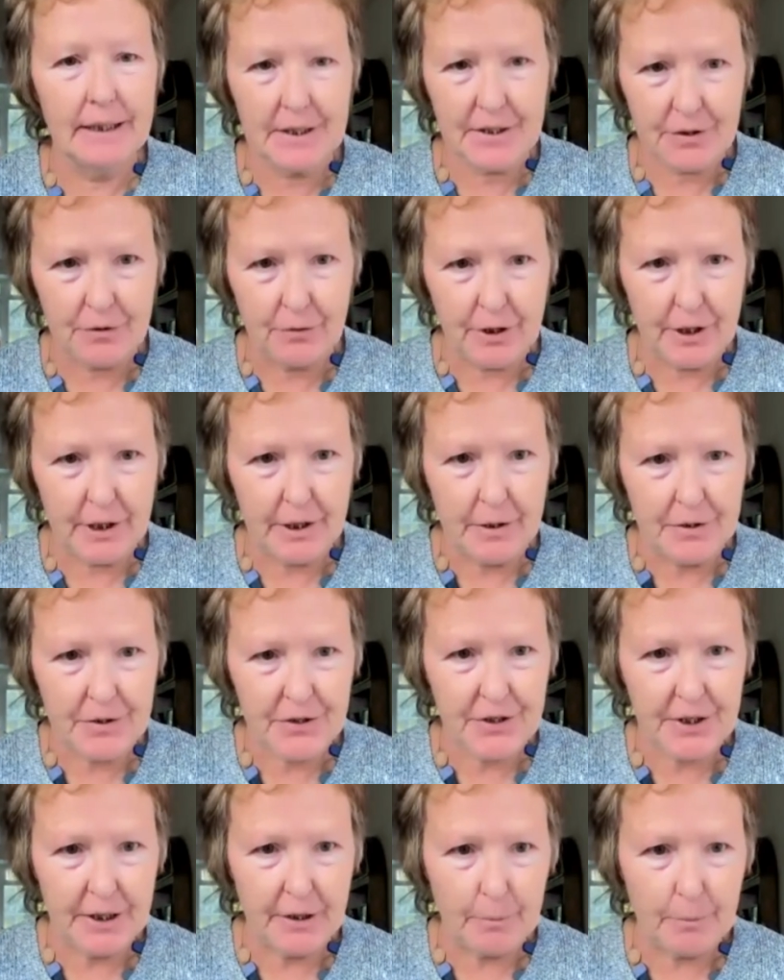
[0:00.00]
and let's not
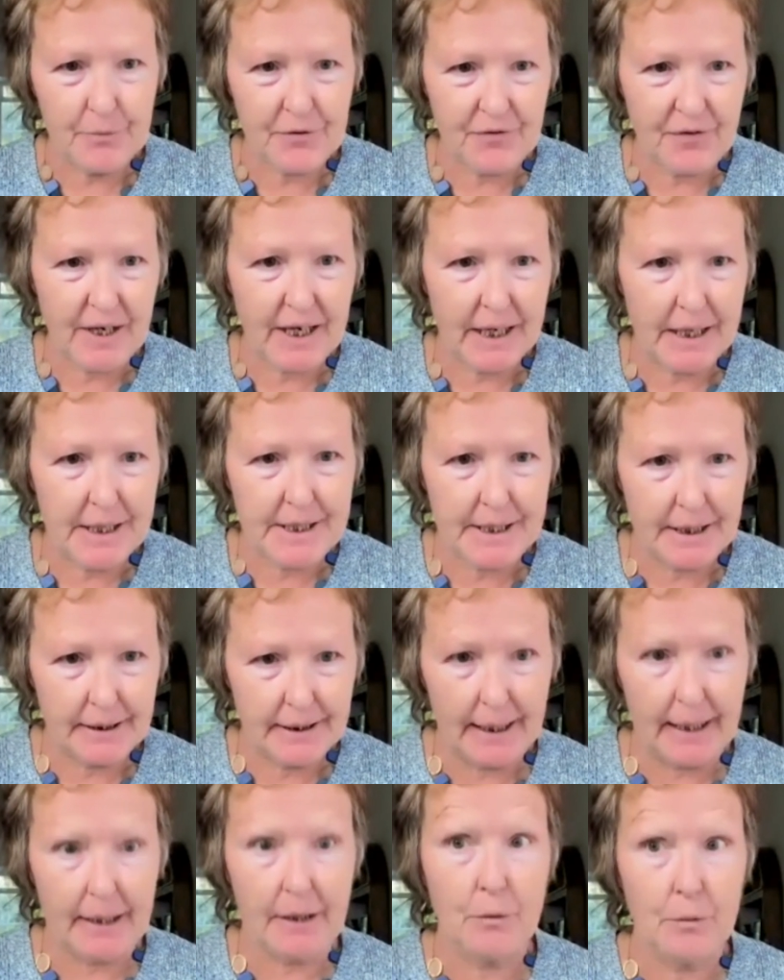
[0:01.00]
use the
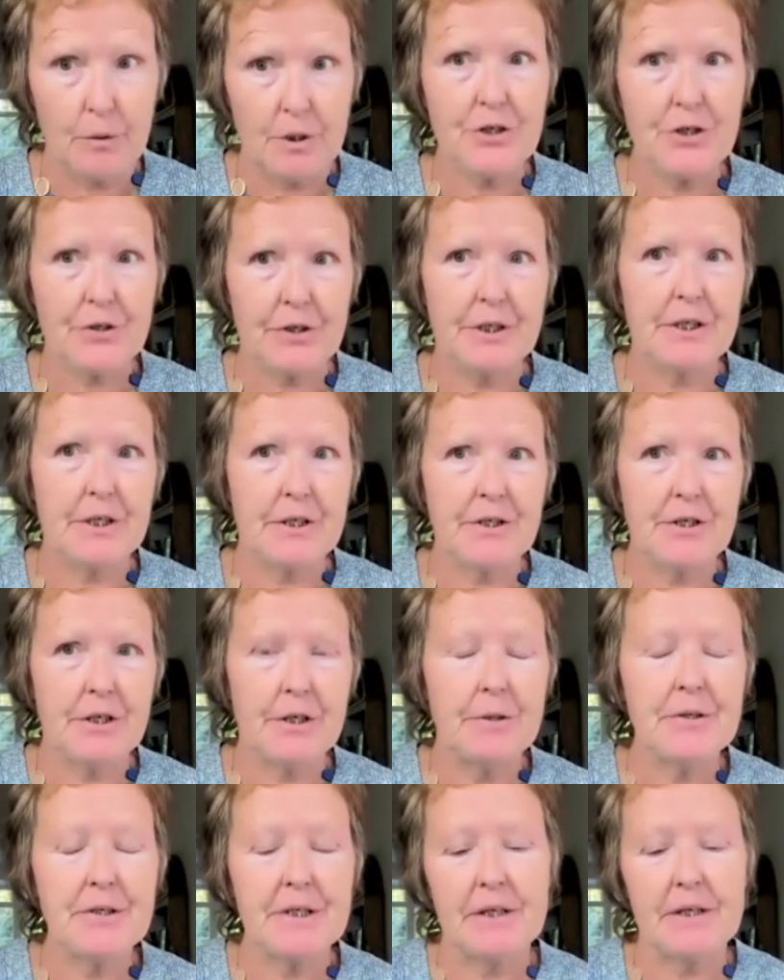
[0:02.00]
obfuscating language that is
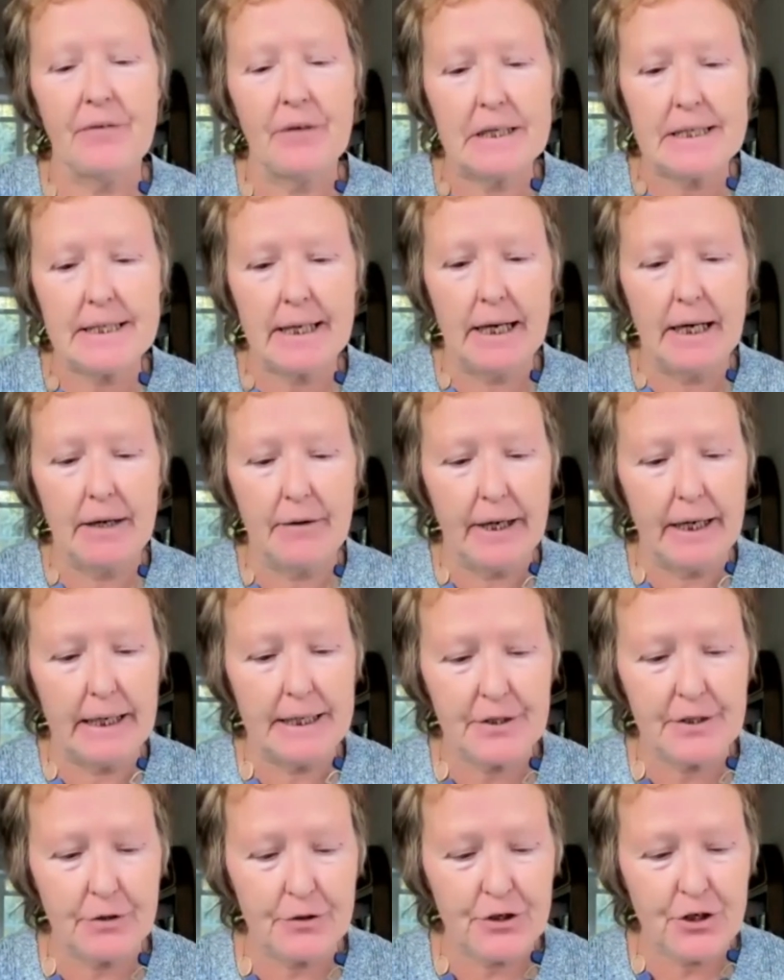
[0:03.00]
used in this area.
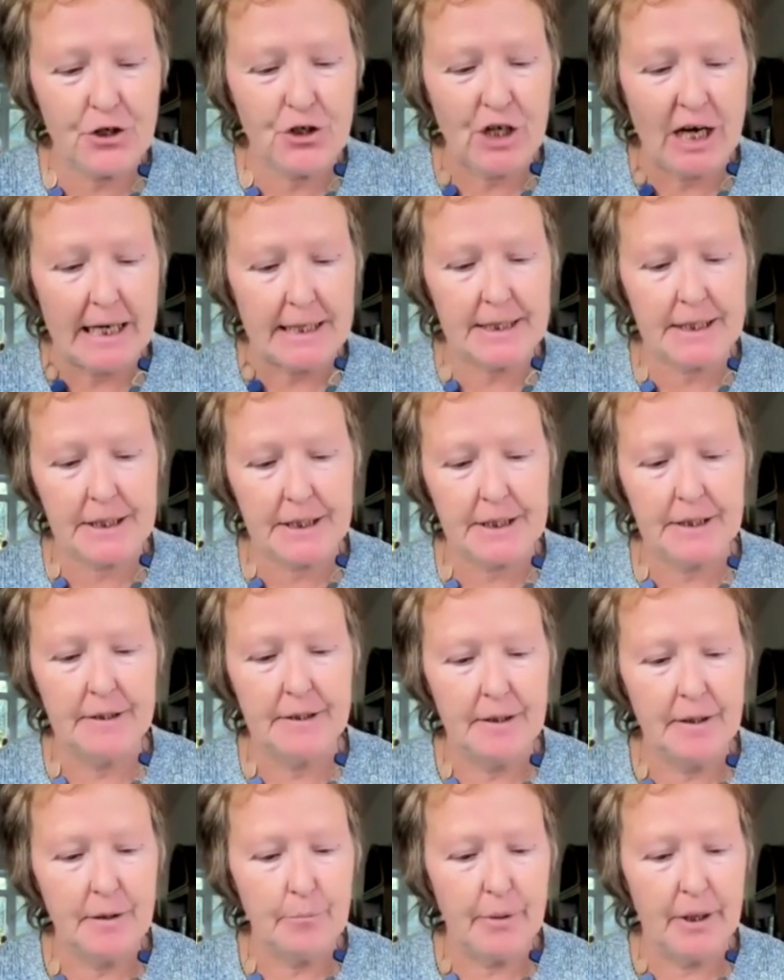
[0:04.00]
It's not a chest
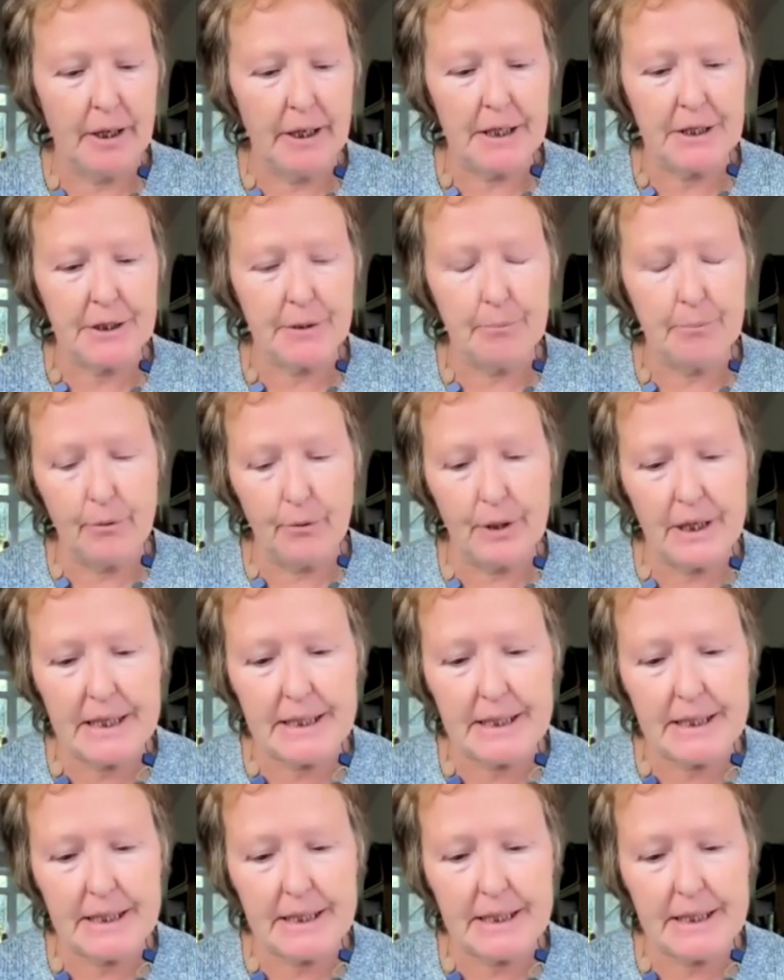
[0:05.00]
binder. Okay.